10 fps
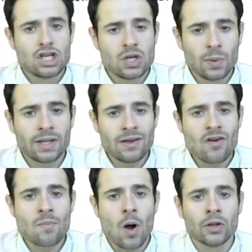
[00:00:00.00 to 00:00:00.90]
she will give
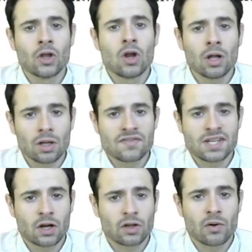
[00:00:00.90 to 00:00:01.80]
up on a lot of
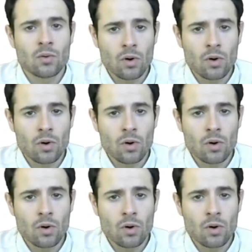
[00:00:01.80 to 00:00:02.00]
secretary